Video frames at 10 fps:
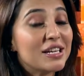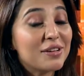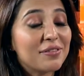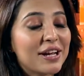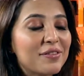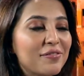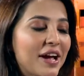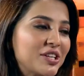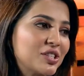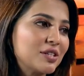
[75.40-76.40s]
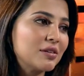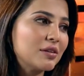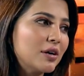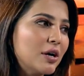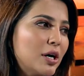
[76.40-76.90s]
Define fashion.
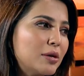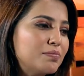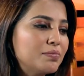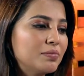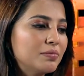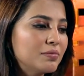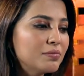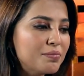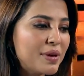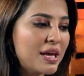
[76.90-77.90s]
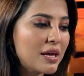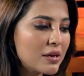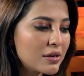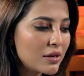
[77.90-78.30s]
Being,